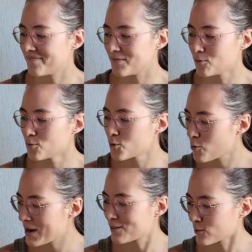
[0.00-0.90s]
do
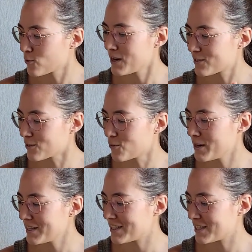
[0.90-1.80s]
quilts on quilts on
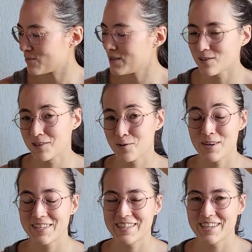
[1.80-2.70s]
quilts. She's been on a
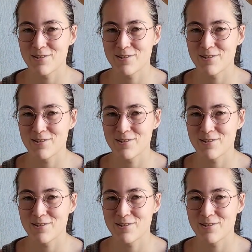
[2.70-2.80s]
quilting